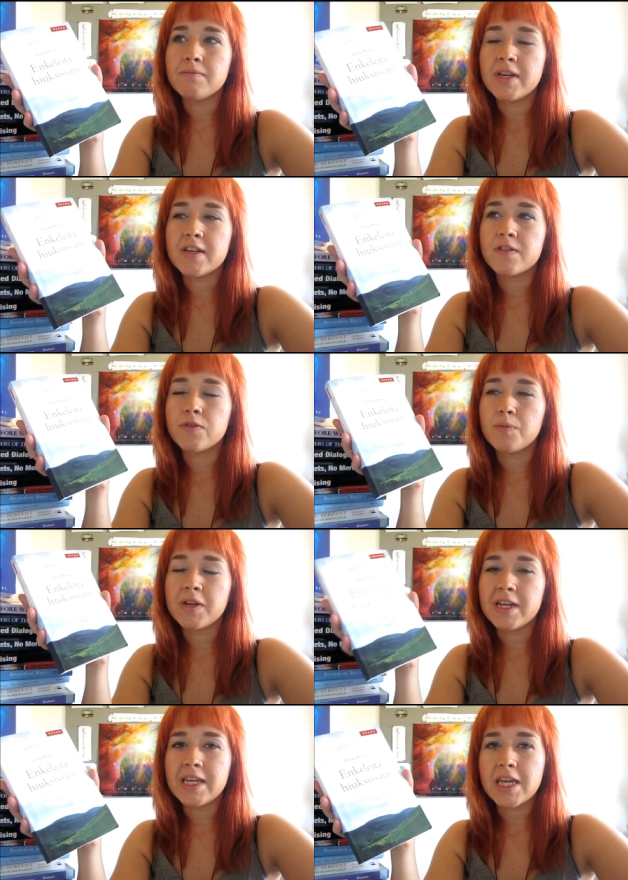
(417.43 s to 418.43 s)
makes you
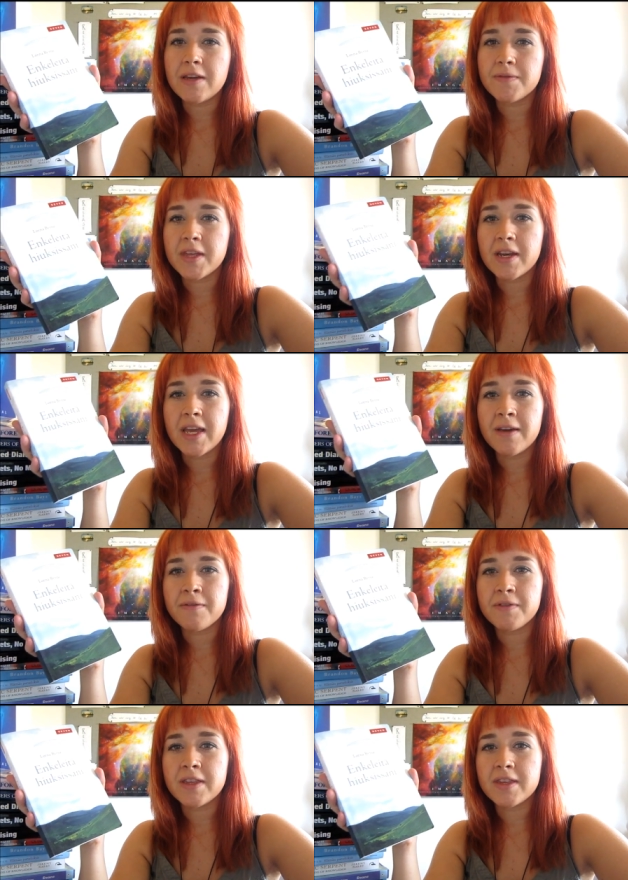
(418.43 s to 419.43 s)
believe that
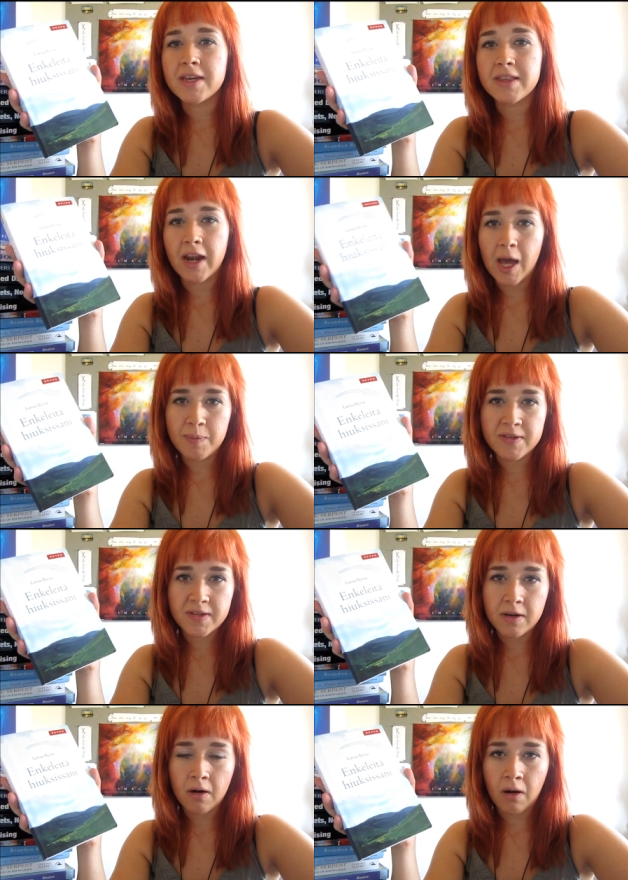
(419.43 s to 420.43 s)
everything that happens
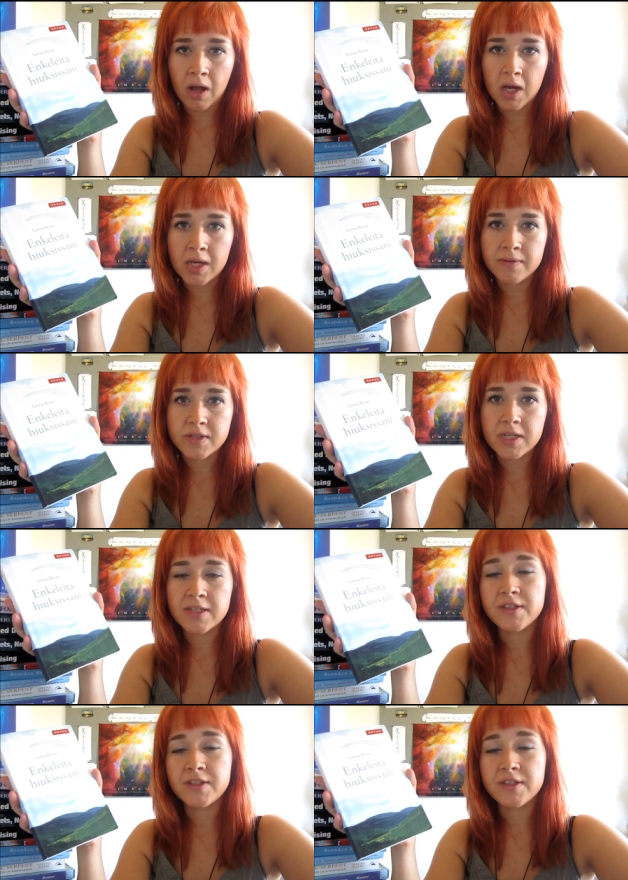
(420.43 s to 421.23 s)
in our lives is